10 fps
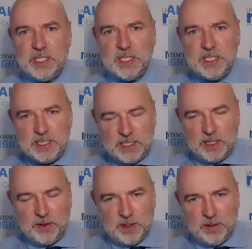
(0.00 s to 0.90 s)
Is this
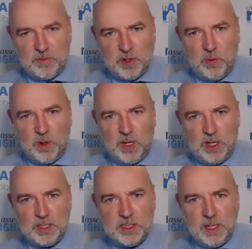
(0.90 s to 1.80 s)
something that
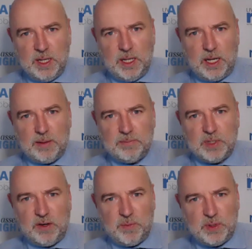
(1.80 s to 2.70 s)
requires
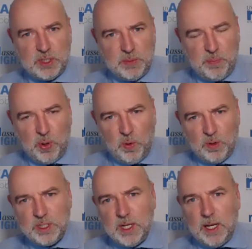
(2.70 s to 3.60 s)
government
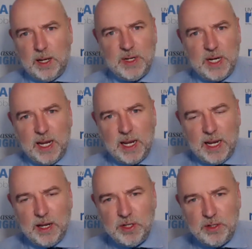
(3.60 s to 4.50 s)
support? I mean,
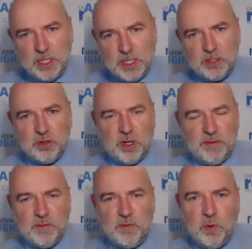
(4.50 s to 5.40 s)
how do you see this
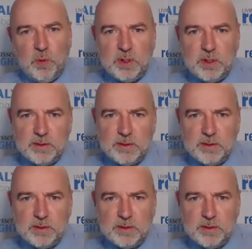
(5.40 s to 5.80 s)
driving forward?